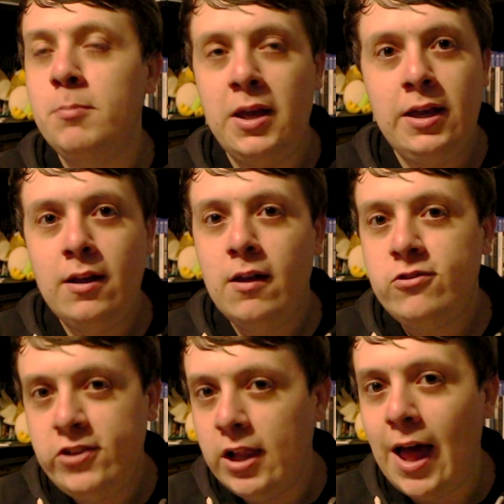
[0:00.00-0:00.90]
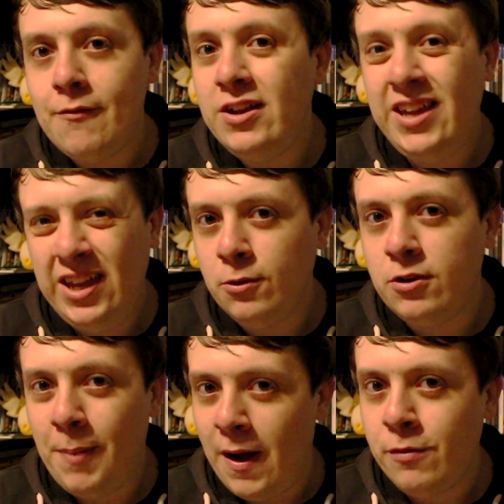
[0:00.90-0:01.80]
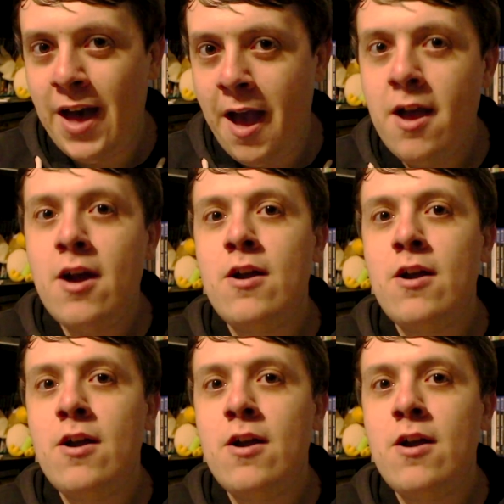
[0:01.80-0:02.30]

me still haven't healed about that.